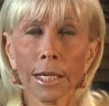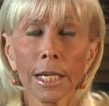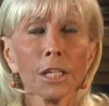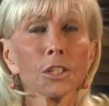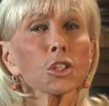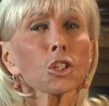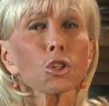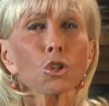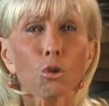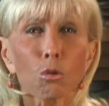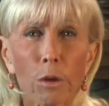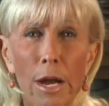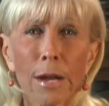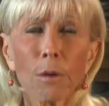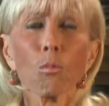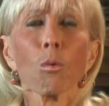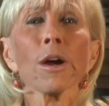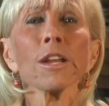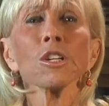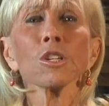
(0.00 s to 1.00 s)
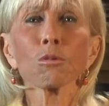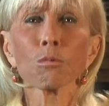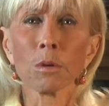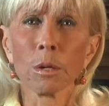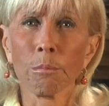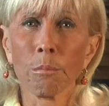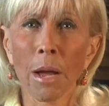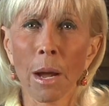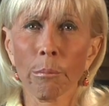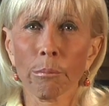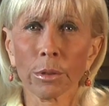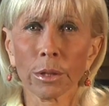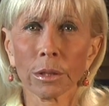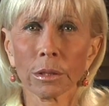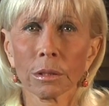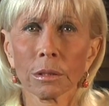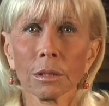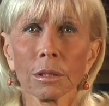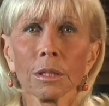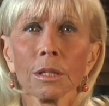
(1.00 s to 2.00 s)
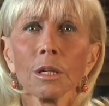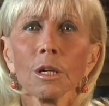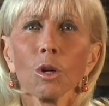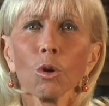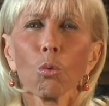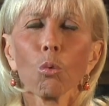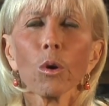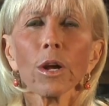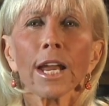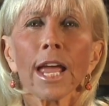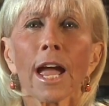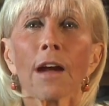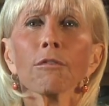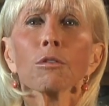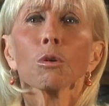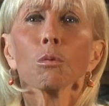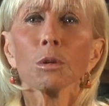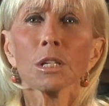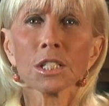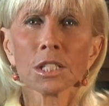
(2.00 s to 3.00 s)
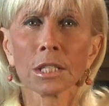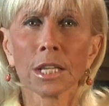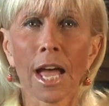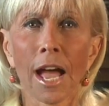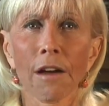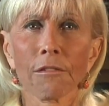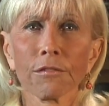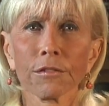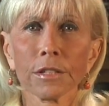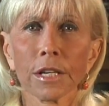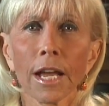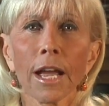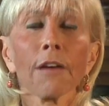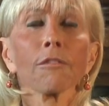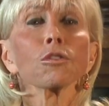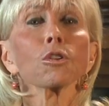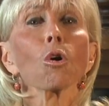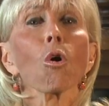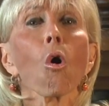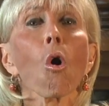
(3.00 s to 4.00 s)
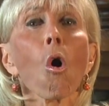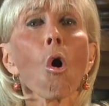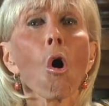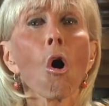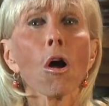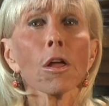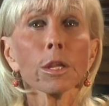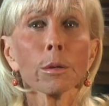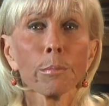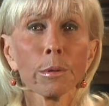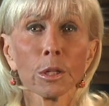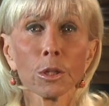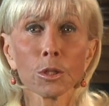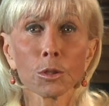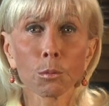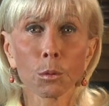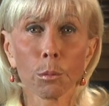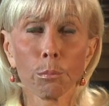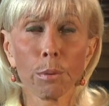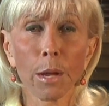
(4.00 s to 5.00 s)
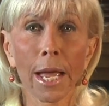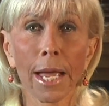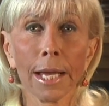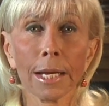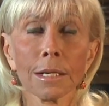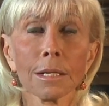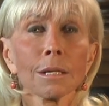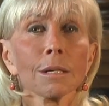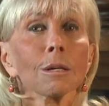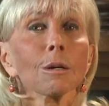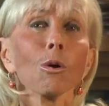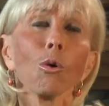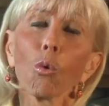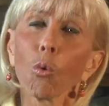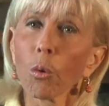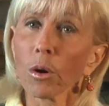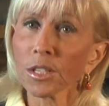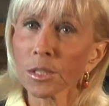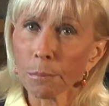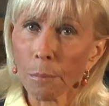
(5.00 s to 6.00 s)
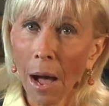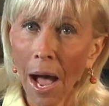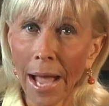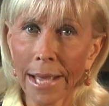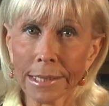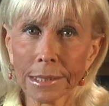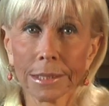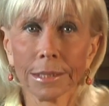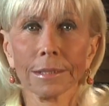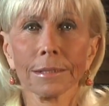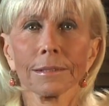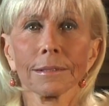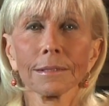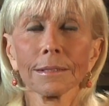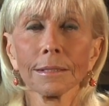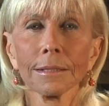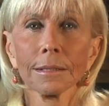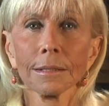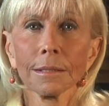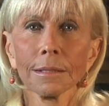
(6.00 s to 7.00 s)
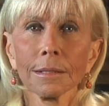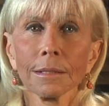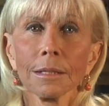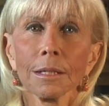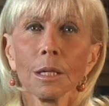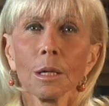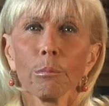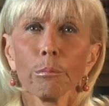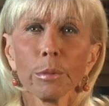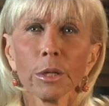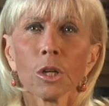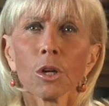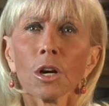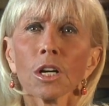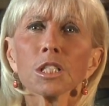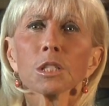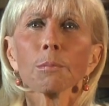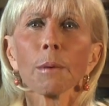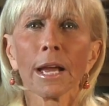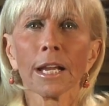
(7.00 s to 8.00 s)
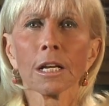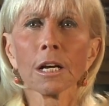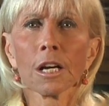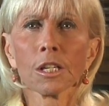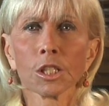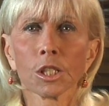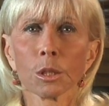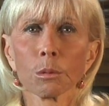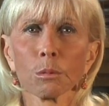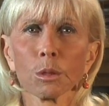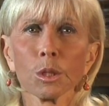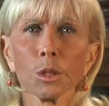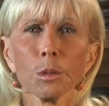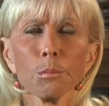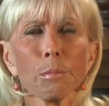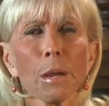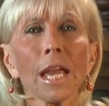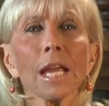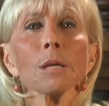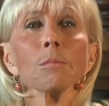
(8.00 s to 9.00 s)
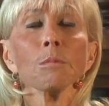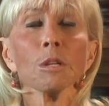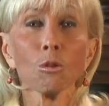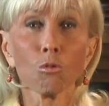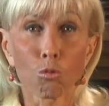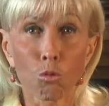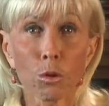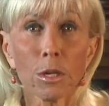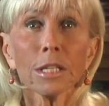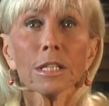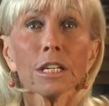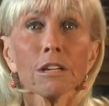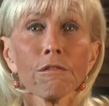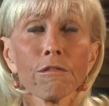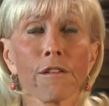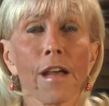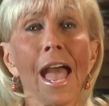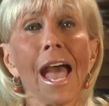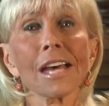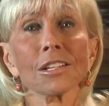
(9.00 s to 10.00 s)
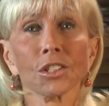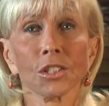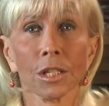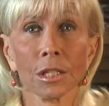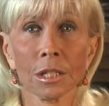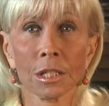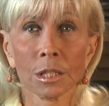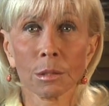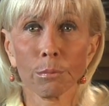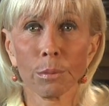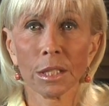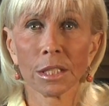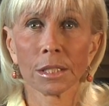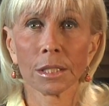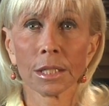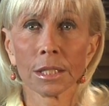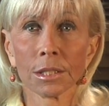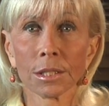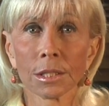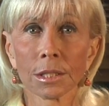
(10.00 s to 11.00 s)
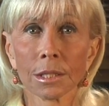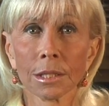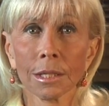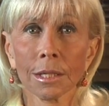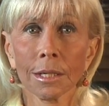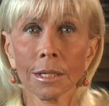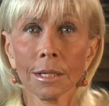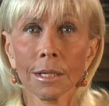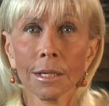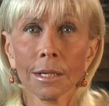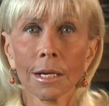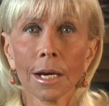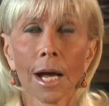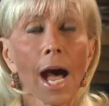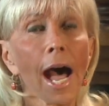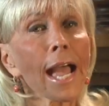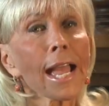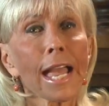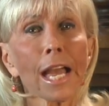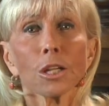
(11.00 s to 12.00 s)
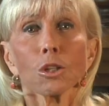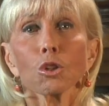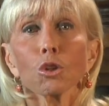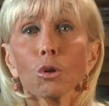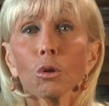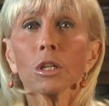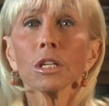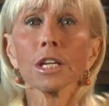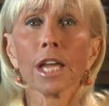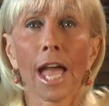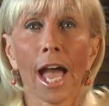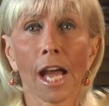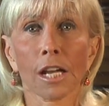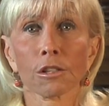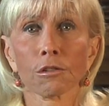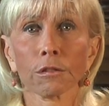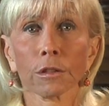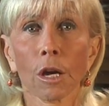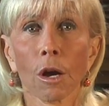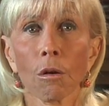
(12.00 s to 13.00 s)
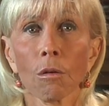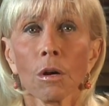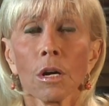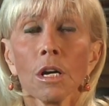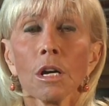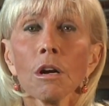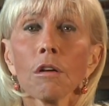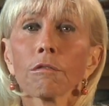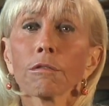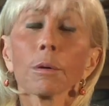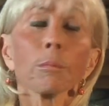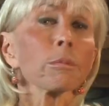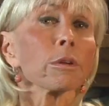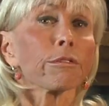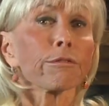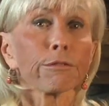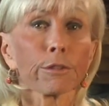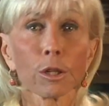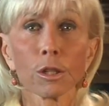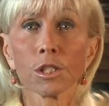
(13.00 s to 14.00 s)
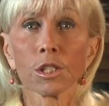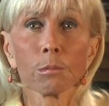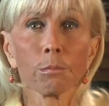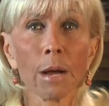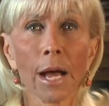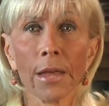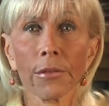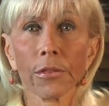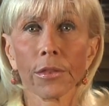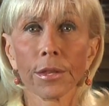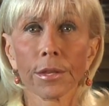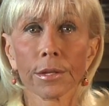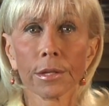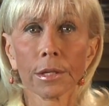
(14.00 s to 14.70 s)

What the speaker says: It's a great one to remember. Whatever was left after all the bills were paid was mine. Because my customers paid me really fast in this business, I had good cash flow from the first month,